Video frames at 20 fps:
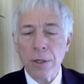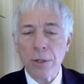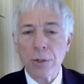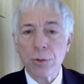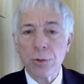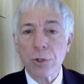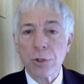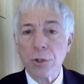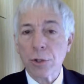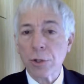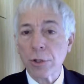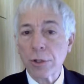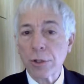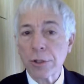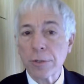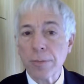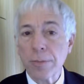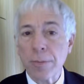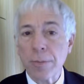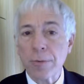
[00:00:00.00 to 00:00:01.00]
You should
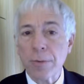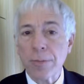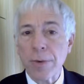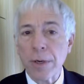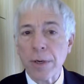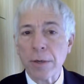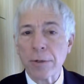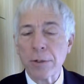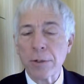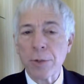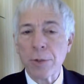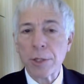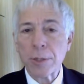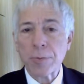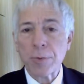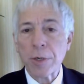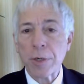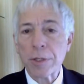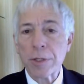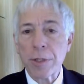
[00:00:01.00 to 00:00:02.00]
also be prepared to
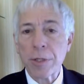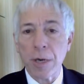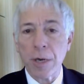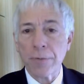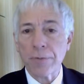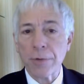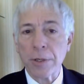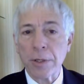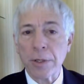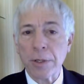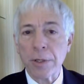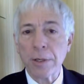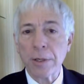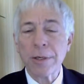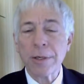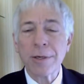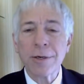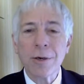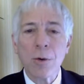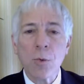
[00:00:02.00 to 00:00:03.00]
express
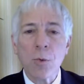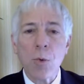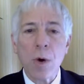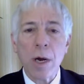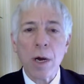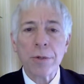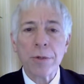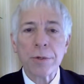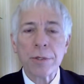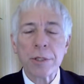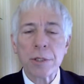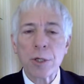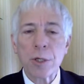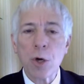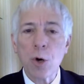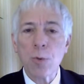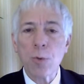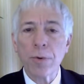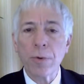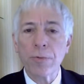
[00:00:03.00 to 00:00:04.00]
confidently why the
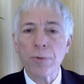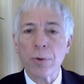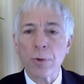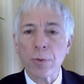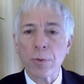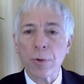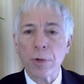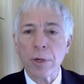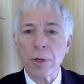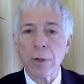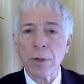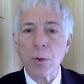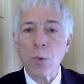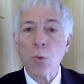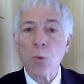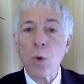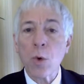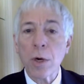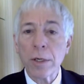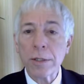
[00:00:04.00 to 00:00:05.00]
scope of your work
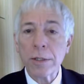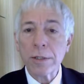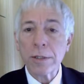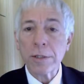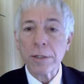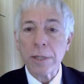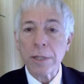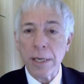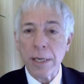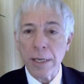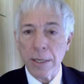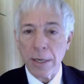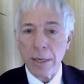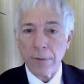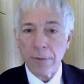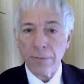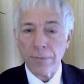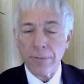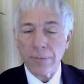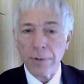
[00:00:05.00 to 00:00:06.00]
was
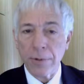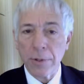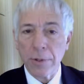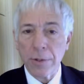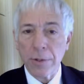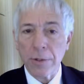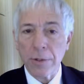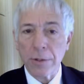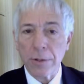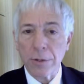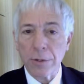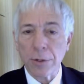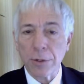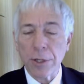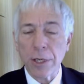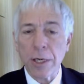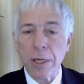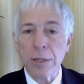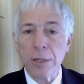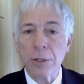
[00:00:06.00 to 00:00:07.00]
enough to
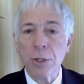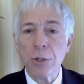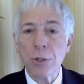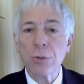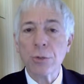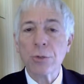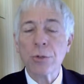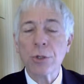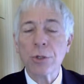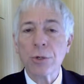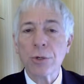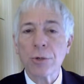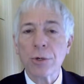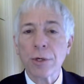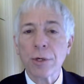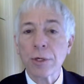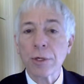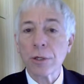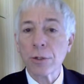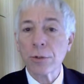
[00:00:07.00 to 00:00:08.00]
lead you to your
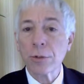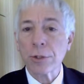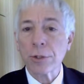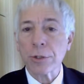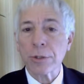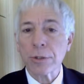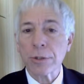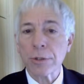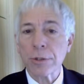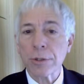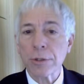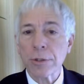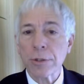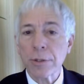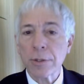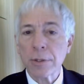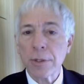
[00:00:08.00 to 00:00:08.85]
conclusions.